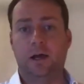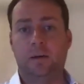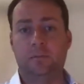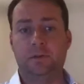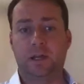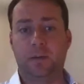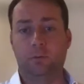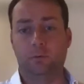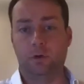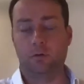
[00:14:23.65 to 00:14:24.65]
to
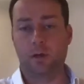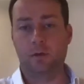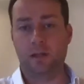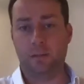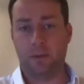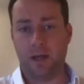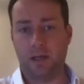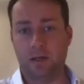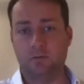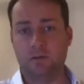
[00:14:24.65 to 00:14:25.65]
come to an agreement at the
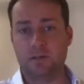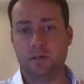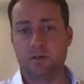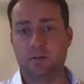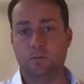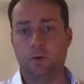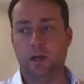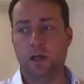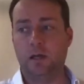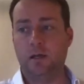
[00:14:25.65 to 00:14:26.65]
back end of the season
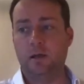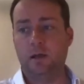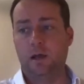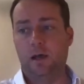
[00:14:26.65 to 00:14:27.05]
where